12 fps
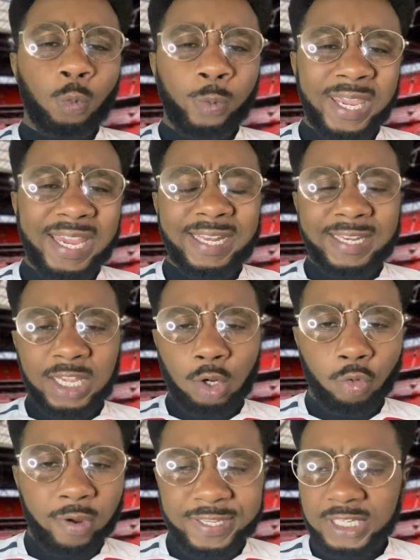We need
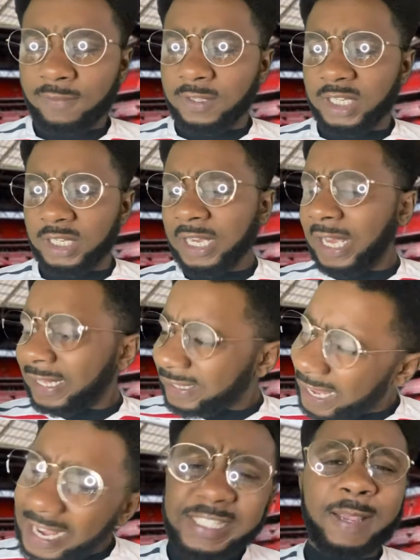creativity.
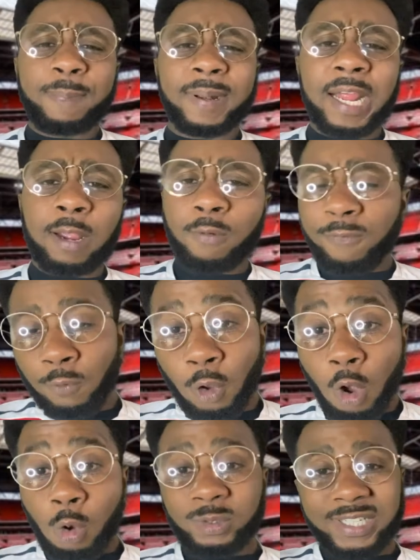There's a player with
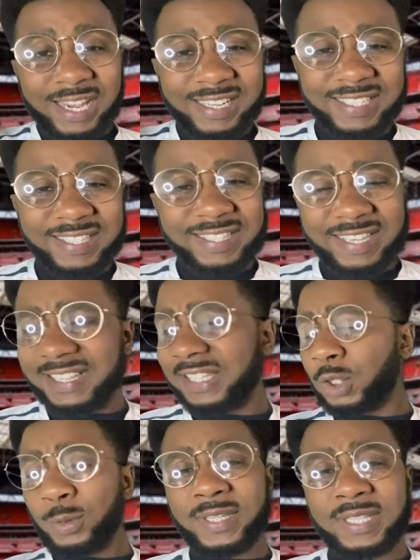goals and
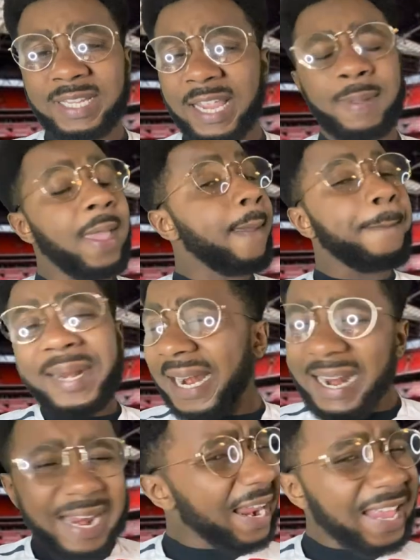assists to his name.
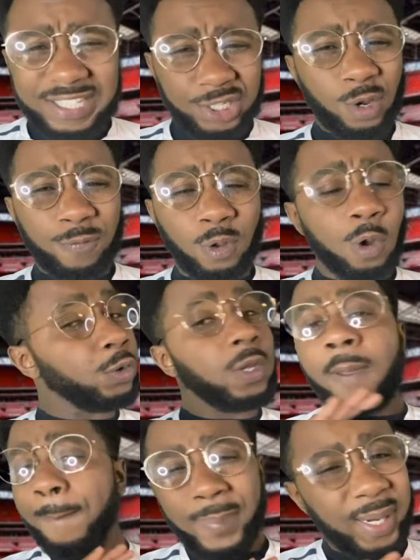Plenty of goals,
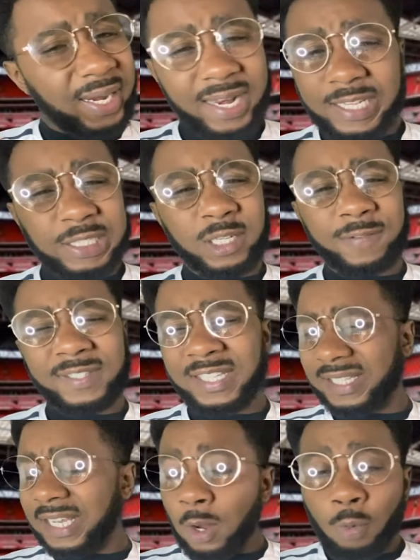plenty of
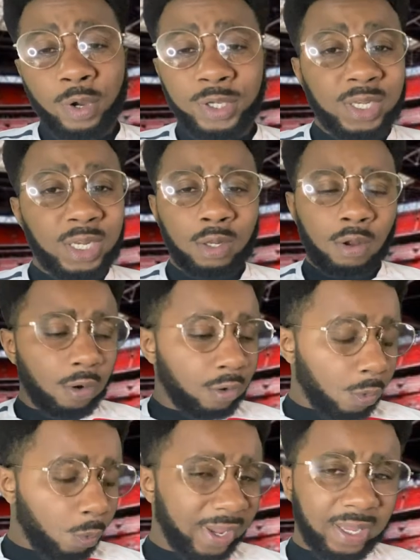assists. What you need on
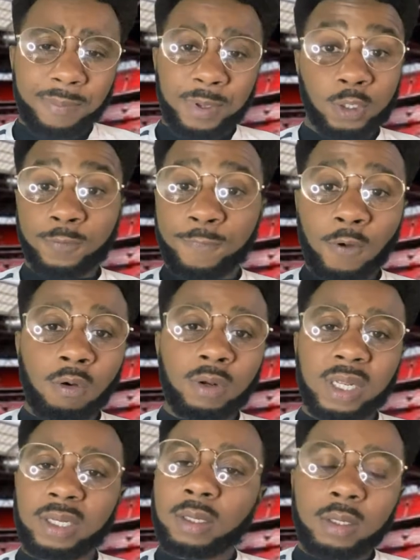the wing? Because
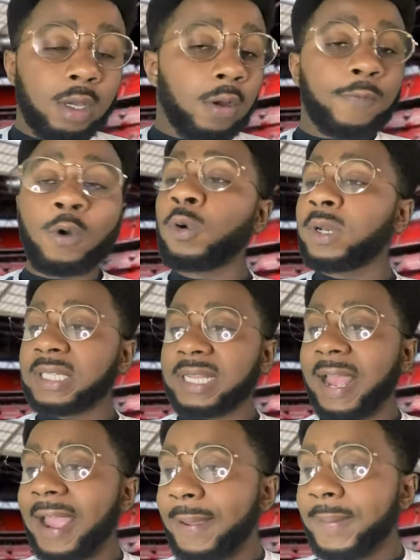Foden, for all his
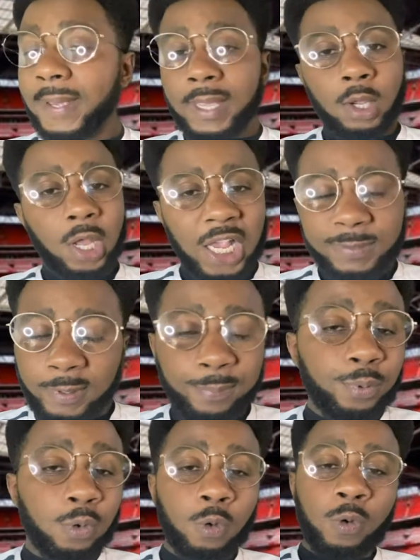hype, has been
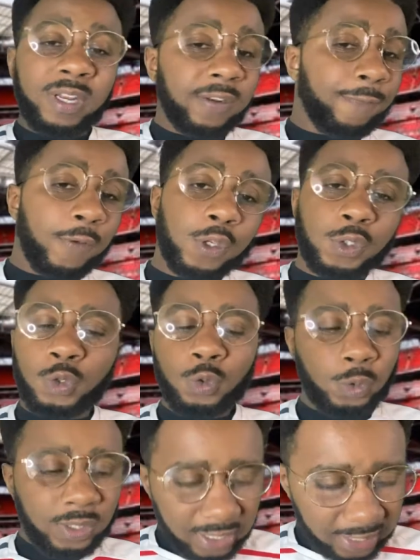poor in the first
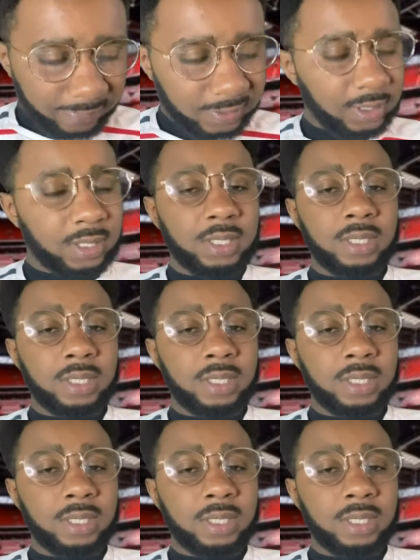two games.